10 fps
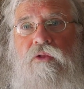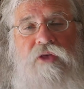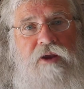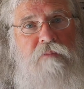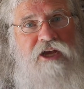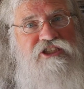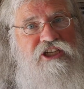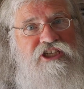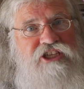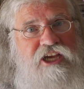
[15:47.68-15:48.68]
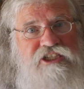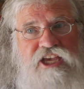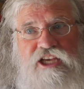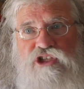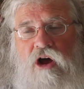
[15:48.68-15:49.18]
that my success
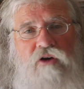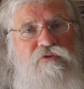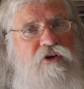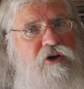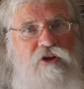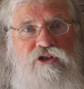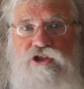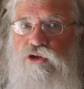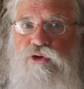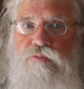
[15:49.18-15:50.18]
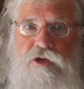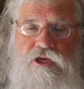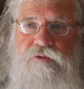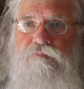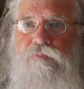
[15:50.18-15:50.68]
has very little to do with
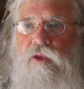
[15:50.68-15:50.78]
me.